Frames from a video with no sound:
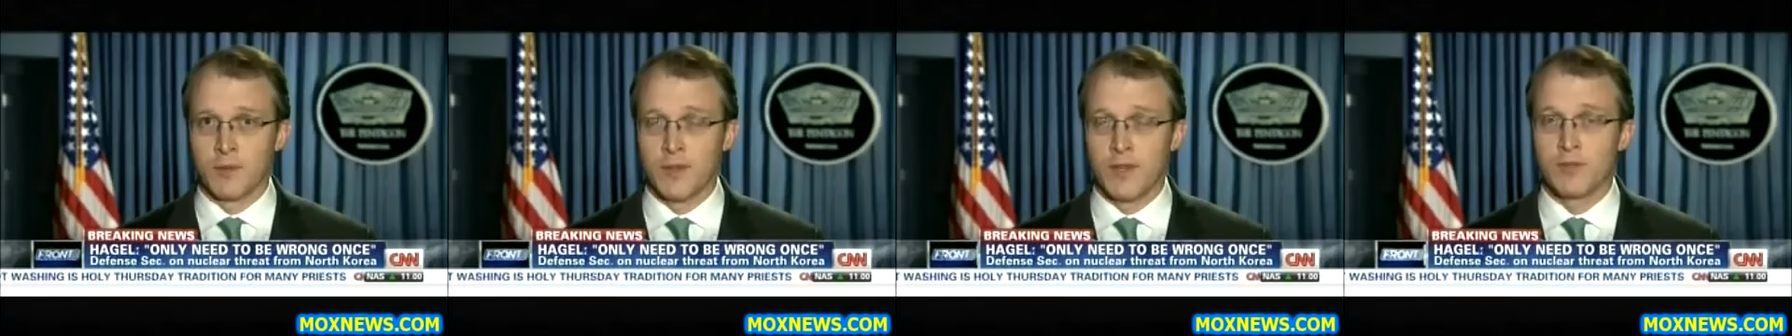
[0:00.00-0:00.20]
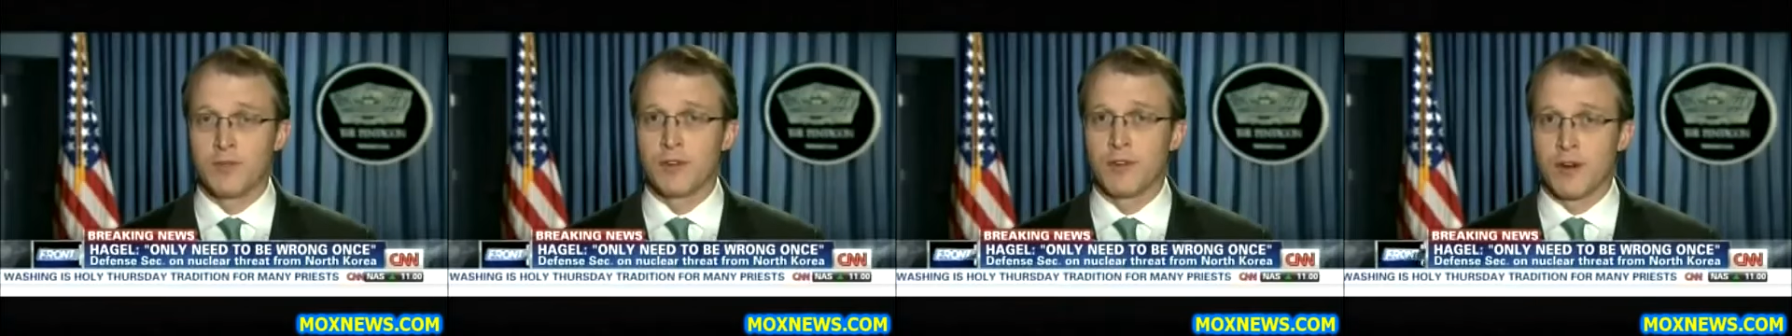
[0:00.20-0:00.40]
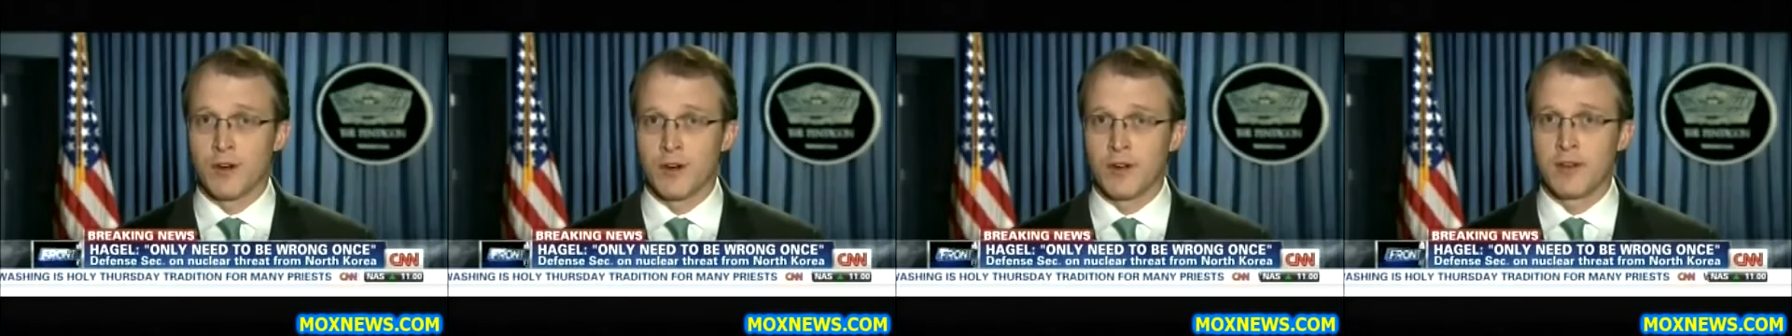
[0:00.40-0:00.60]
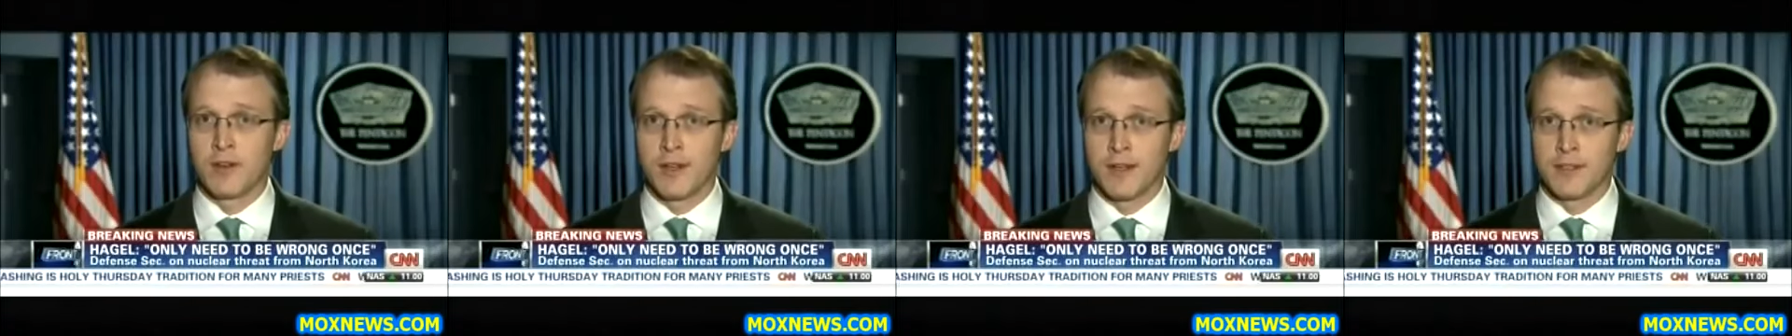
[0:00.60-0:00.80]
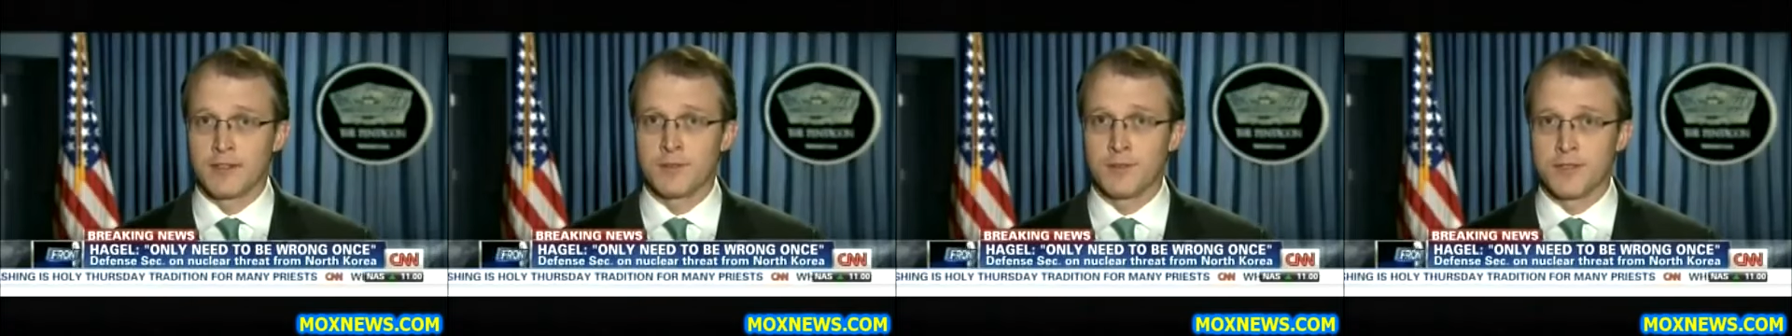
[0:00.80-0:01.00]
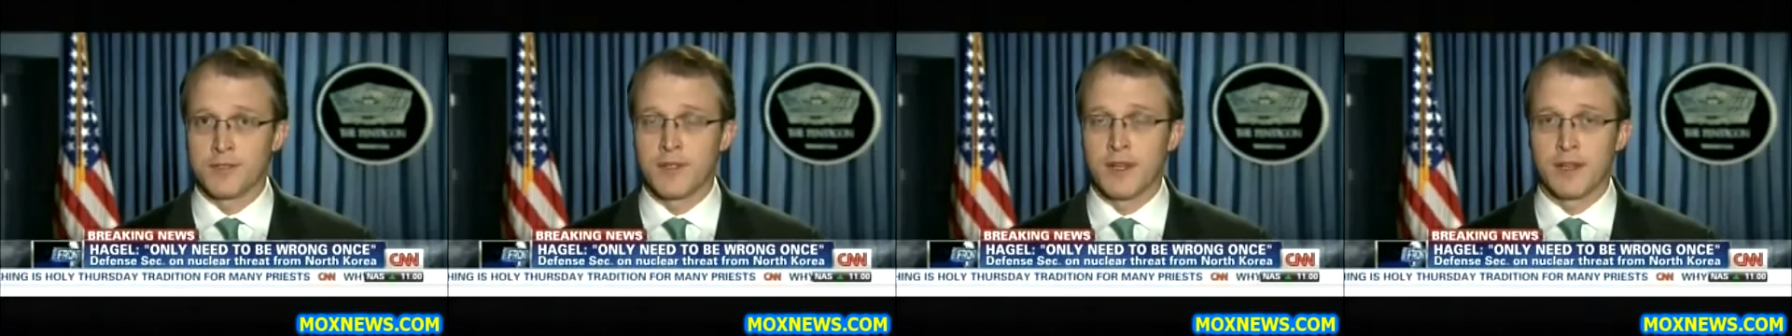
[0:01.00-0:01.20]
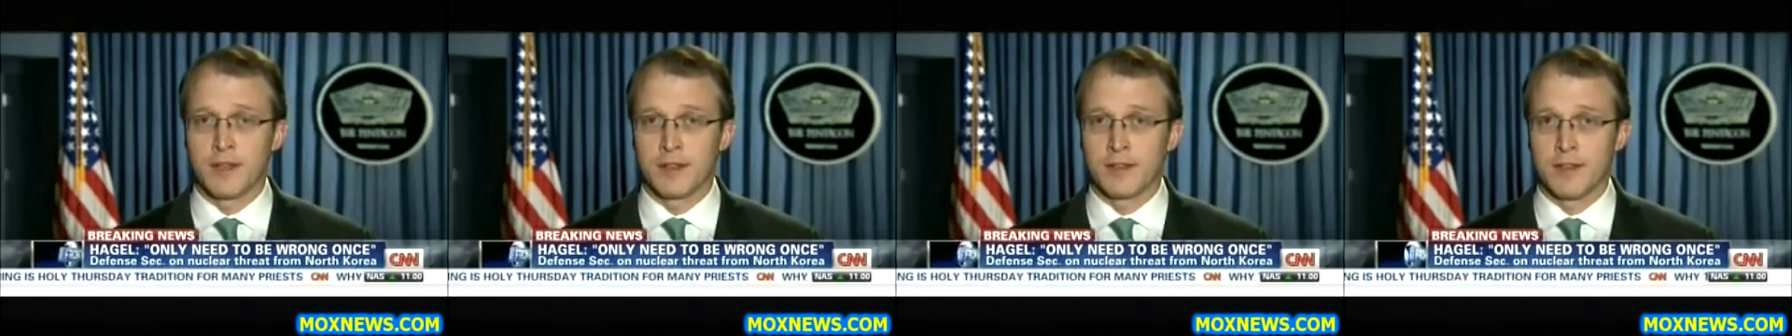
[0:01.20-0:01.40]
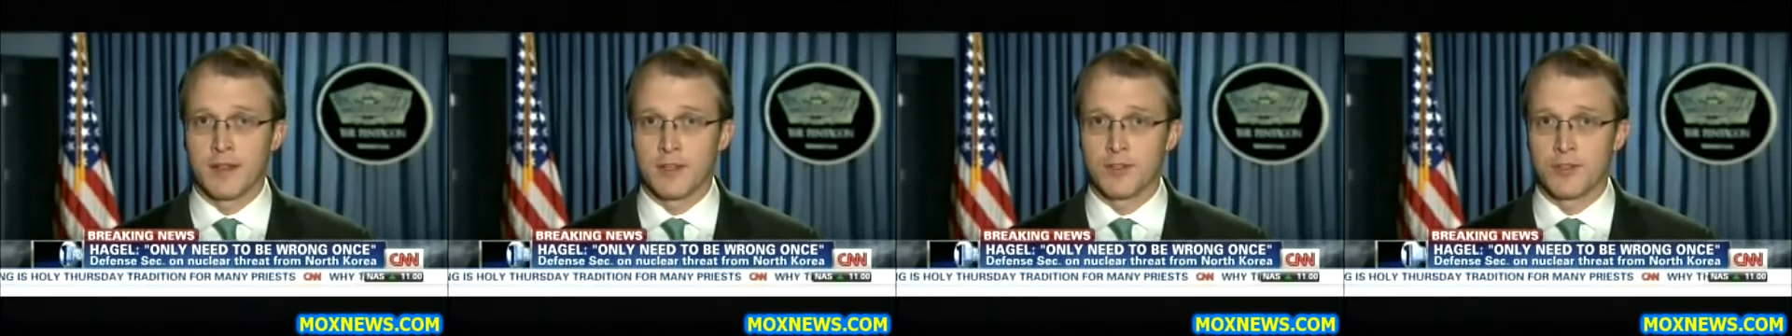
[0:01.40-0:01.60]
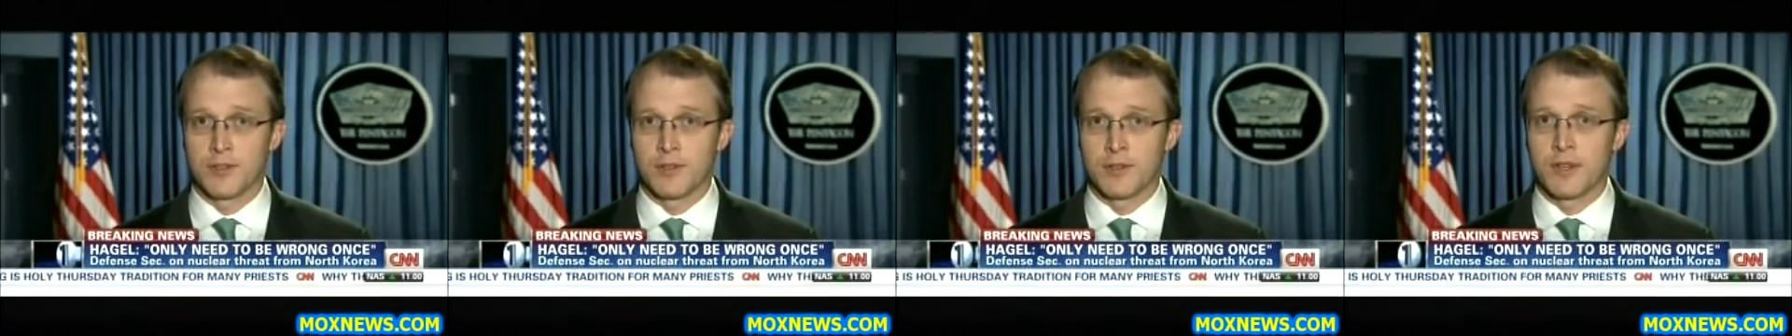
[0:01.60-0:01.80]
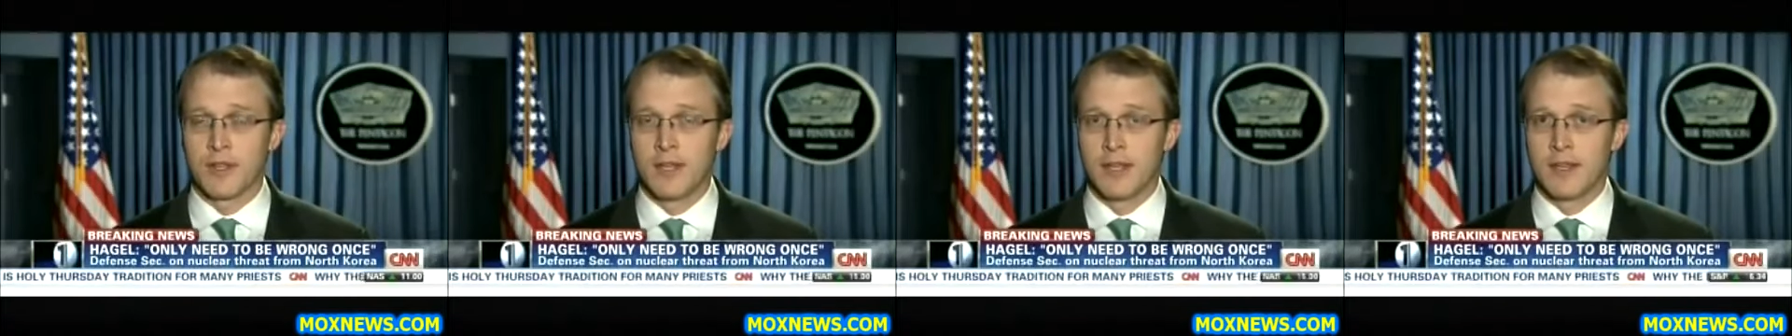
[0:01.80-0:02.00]
and we have guarded against
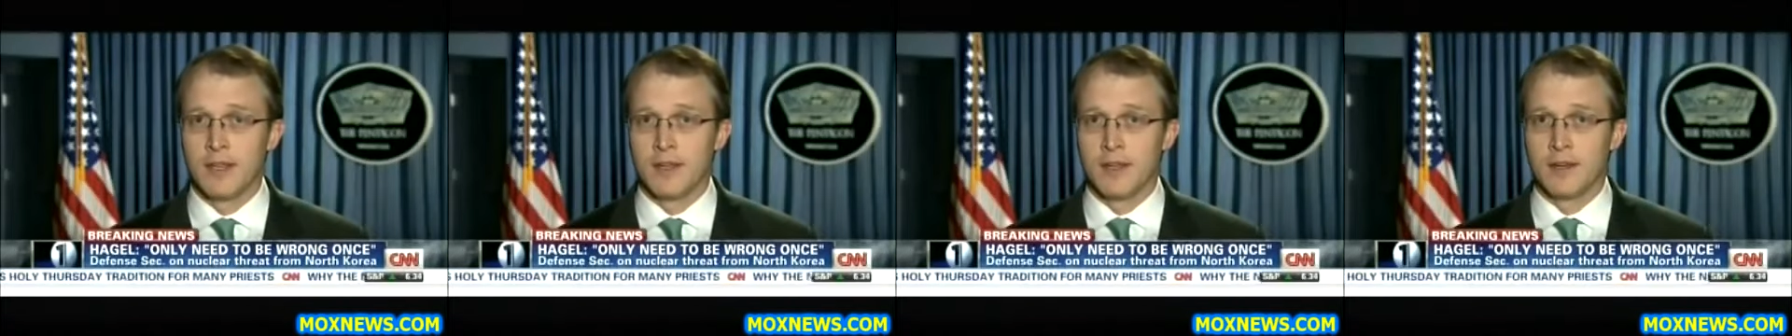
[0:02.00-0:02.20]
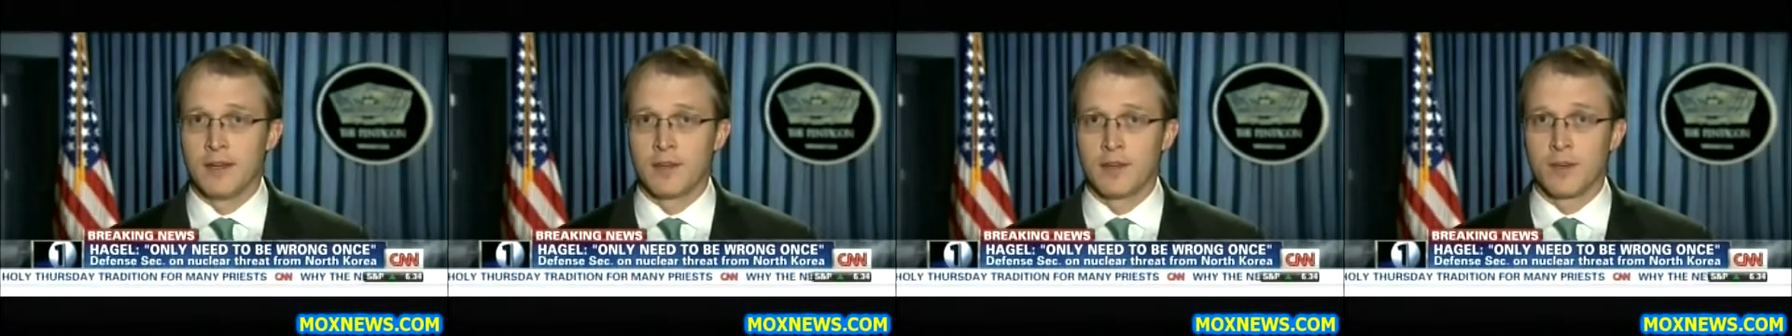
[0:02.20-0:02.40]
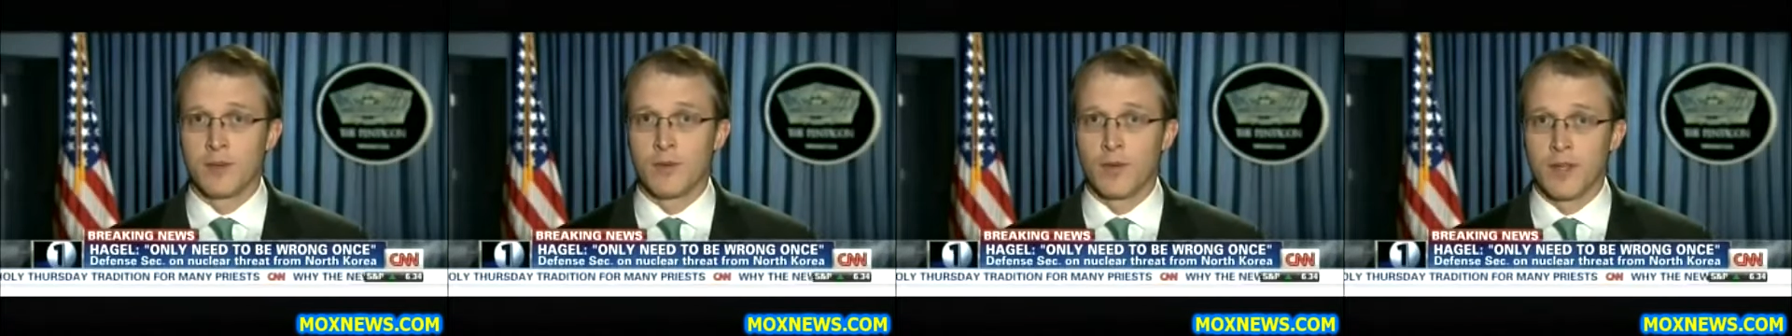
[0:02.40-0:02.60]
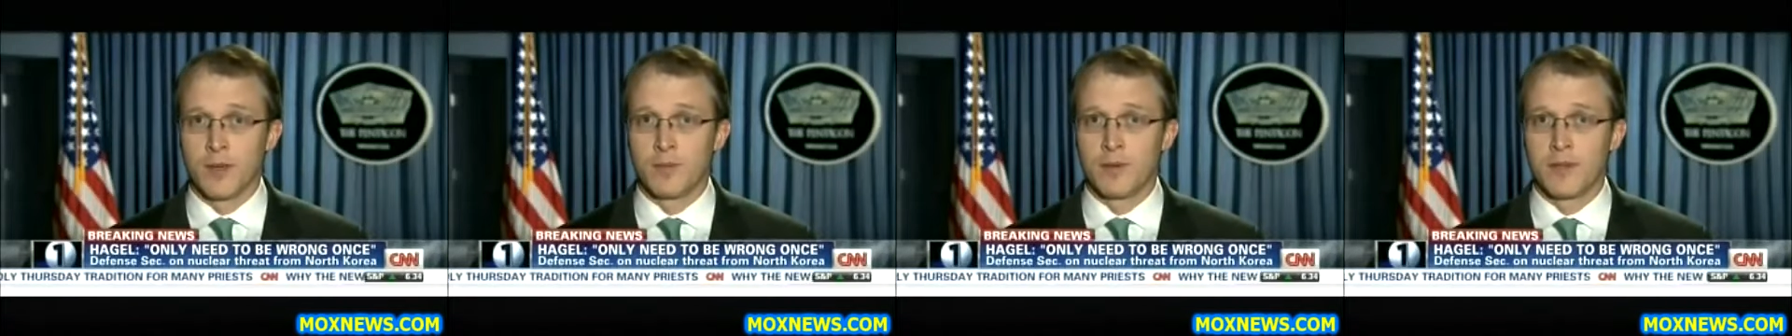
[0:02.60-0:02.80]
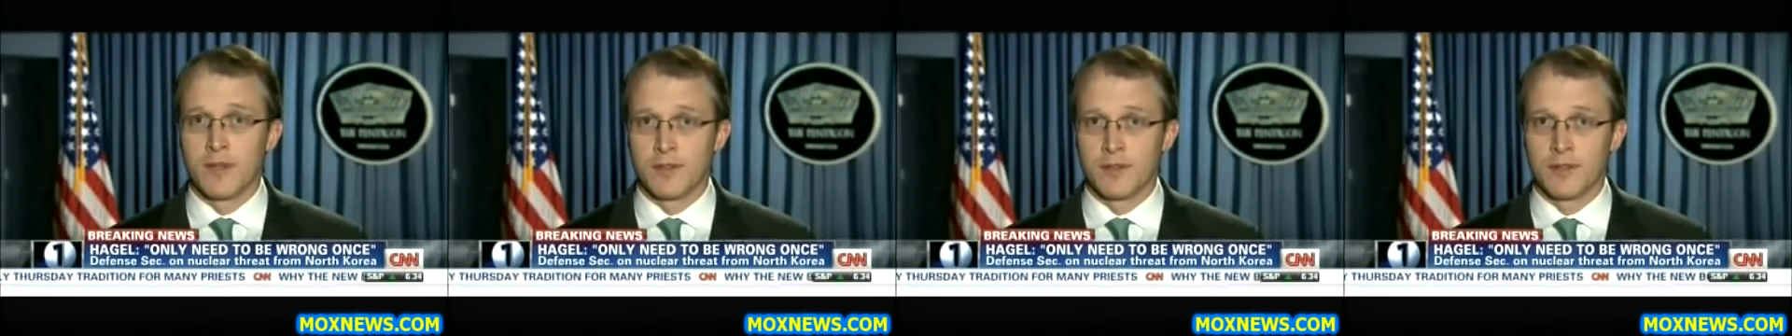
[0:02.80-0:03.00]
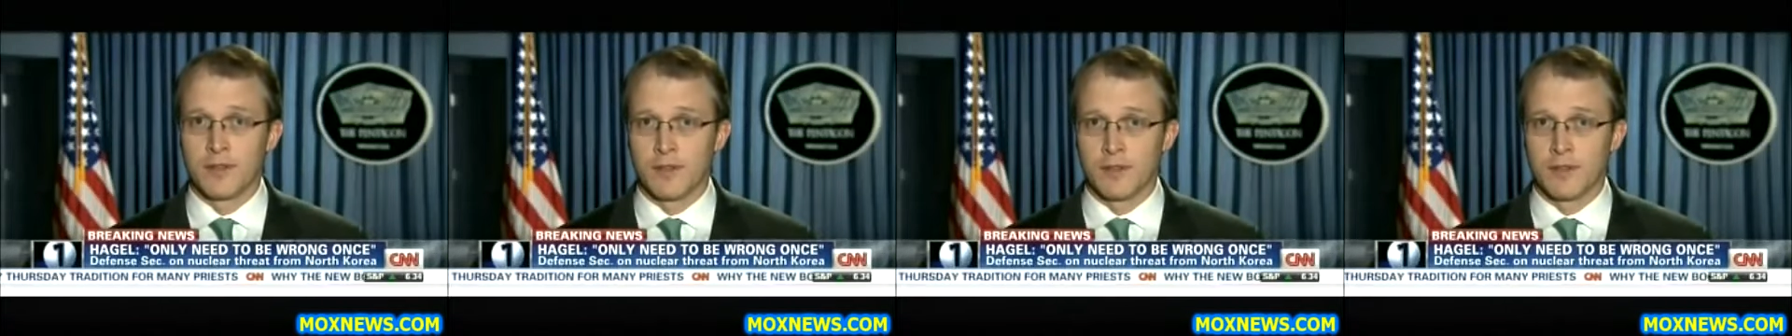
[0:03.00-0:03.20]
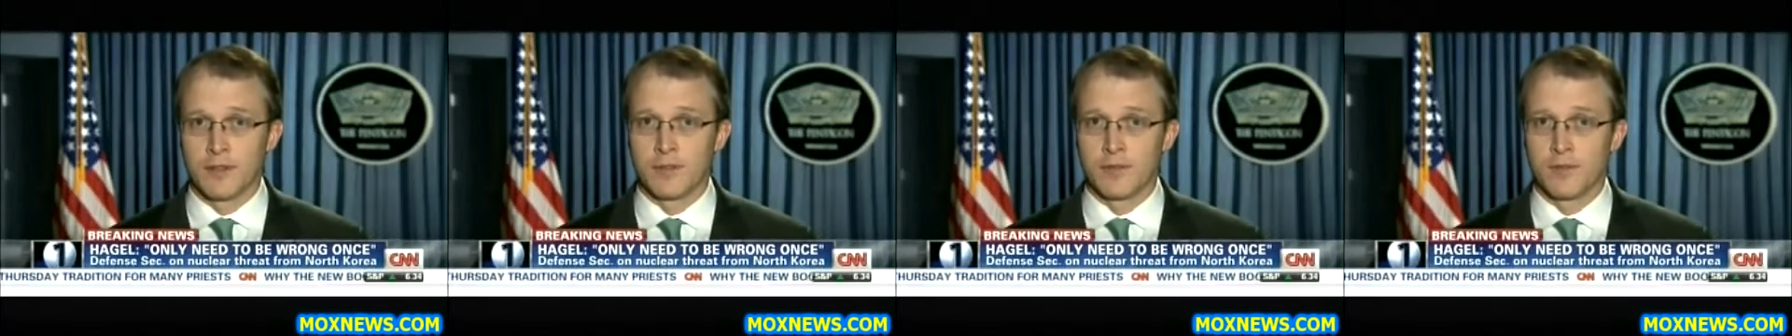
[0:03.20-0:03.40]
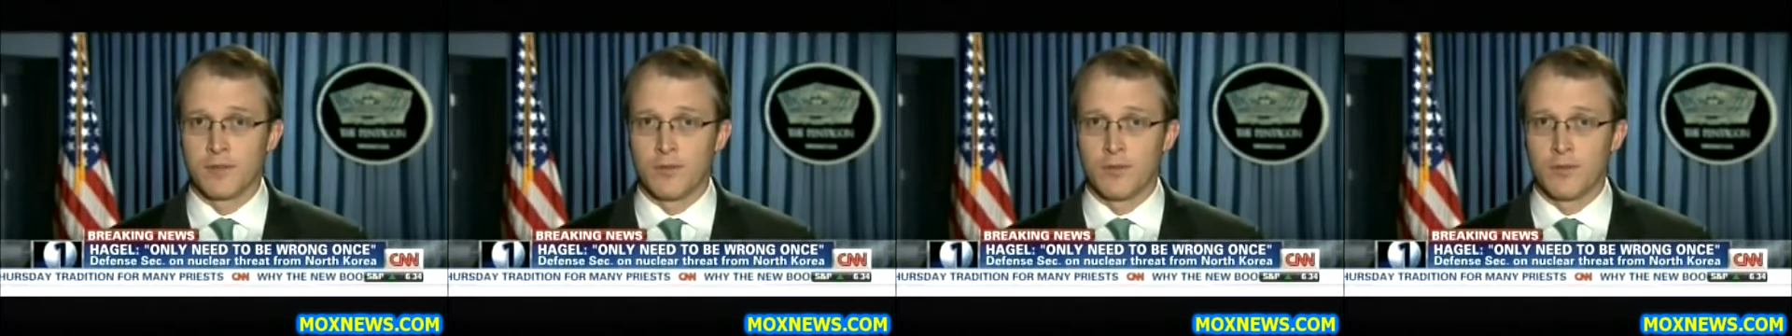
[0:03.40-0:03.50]
miscalculation on the Korean Peninsula